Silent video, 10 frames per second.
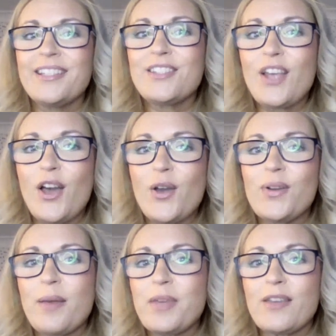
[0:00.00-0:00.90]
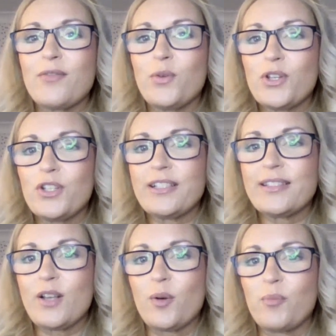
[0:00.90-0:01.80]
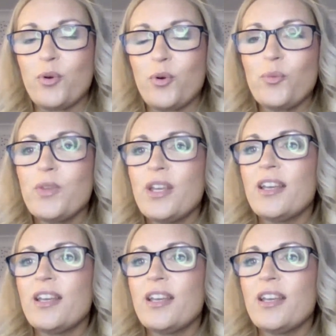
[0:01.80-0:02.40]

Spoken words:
So let me give you a good example.